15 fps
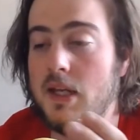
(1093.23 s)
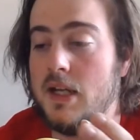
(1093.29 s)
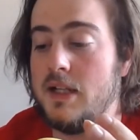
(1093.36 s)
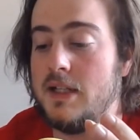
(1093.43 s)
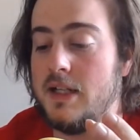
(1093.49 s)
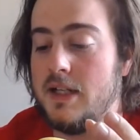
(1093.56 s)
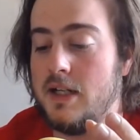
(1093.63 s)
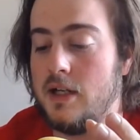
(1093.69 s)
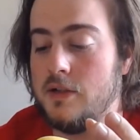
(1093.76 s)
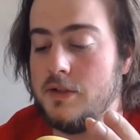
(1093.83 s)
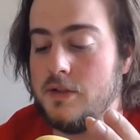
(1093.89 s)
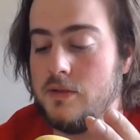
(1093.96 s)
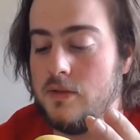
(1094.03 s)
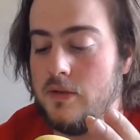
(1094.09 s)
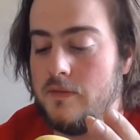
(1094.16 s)
And then I'll
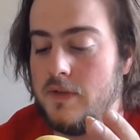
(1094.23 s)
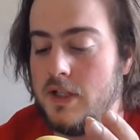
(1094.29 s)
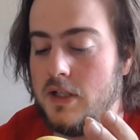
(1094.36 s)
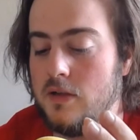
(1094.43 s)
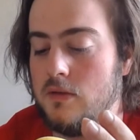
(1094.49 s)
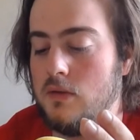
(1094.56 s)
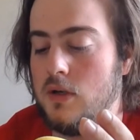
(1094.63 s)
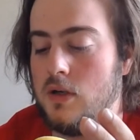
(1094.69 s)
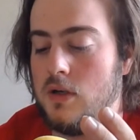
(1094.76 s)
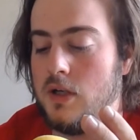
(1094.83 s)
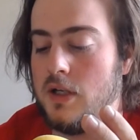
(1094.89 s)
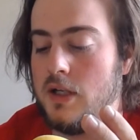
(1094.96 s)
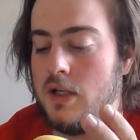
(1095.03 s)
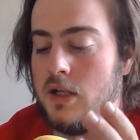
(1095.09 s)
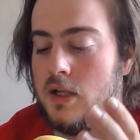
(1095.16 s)
do a video
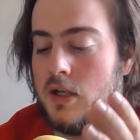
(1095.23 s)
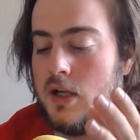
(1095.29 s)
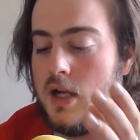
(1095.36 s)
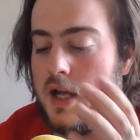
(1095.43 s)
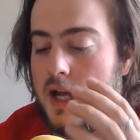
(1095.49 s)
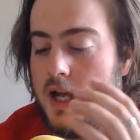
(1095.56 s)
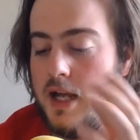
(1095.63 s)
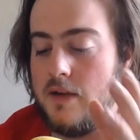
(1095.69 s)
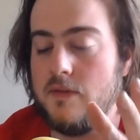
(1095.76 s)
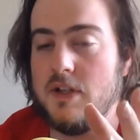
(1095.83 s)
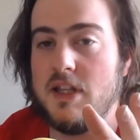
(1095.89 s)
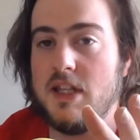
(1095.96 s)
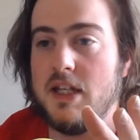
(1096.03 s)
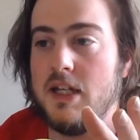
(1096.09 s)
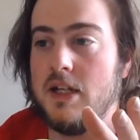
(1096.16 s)
on
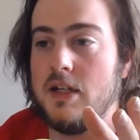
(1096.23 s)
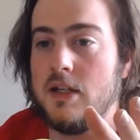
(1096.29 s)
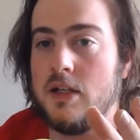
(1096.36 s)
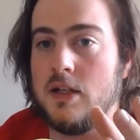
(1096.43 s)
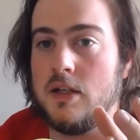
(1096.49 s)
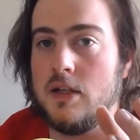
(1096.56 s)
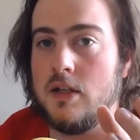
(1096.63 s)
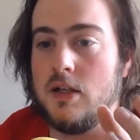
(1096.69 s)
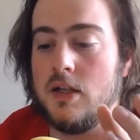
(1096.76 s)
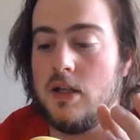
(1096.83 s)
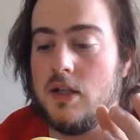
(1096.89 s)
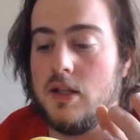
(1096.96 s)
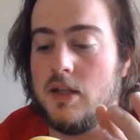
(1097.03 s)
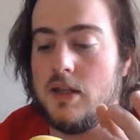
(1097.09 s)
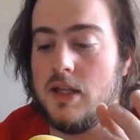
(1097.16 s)
everything
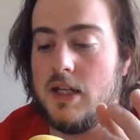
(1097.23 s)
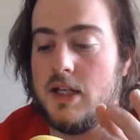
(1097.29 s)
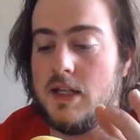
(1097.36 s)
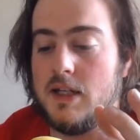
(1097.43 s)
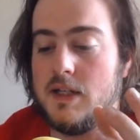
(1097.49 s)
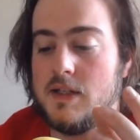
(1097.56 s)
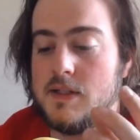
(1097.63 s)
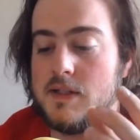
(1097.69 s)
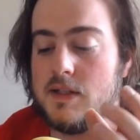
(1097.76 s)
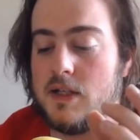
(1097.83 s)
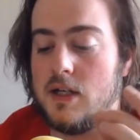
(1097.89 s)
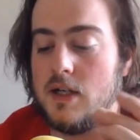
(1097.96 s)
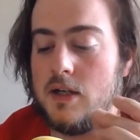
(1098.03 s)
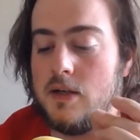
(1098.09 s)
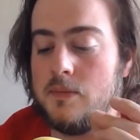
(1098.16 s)
that is
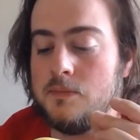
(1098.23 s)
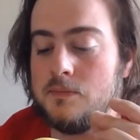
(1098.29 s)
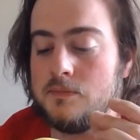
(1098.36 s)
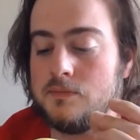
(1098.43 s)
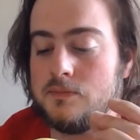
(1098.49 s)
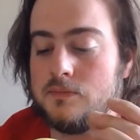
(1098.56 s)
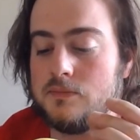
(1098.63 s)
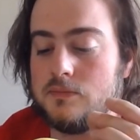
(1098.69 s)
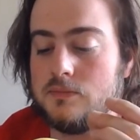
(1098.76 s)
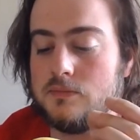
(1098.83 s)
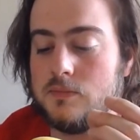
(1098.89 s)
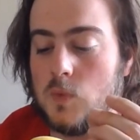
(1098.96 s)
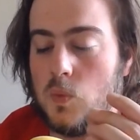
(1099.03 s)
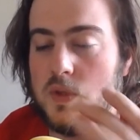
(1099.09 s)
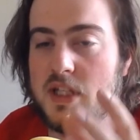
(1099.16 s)

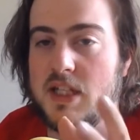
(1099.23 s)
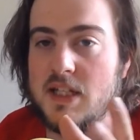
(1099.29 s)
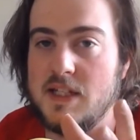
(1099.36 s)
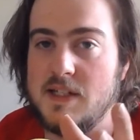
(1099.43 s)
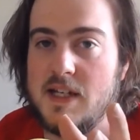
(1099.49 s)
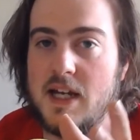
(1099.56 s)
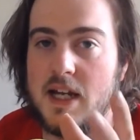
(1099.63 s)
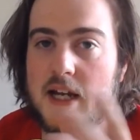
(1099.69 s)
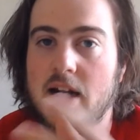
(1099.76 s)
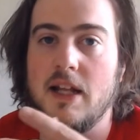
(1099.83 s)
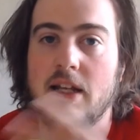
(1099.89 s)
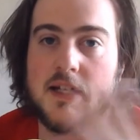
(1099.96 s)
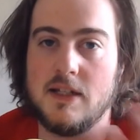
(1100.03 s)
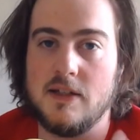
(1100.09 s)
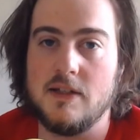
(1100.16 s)
within the set, kind of
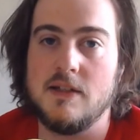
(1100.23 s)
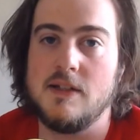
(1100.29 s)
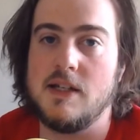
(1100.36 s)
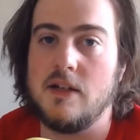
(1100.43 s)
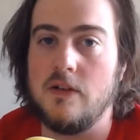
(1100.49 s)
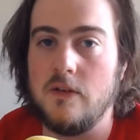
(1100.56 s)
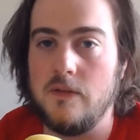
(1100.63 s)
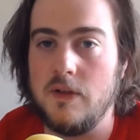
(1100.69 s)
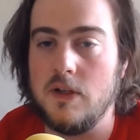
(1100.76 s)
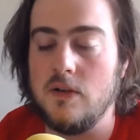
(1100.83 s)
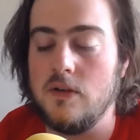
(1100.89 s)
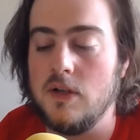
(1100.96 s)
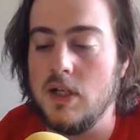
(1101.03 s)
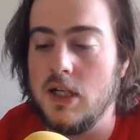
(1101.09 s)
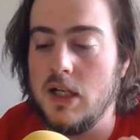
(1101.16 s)
like a set
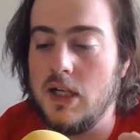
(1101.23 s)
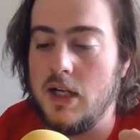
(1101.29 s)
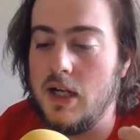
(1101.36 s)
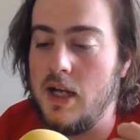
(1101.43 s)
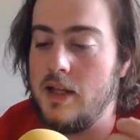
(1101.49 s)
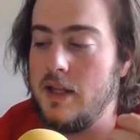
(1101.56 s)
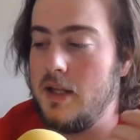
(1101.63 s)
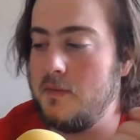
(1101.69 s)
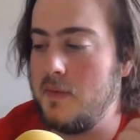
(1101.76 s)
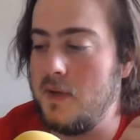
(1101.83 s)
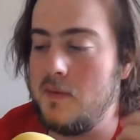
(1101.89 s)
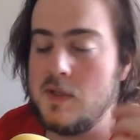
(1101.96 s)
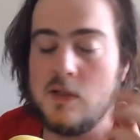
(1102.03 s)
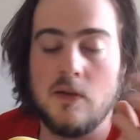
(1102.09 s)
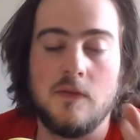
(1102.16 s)
review, and then
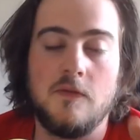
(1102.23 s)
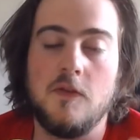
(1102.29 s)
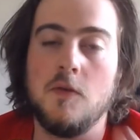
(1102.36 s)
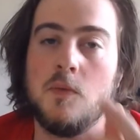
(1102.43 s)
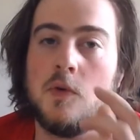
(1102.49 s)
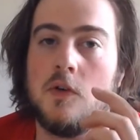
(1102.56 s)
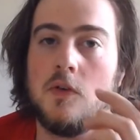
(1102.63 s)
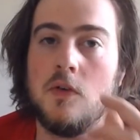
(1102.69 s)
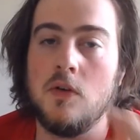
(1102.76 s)
maybe a few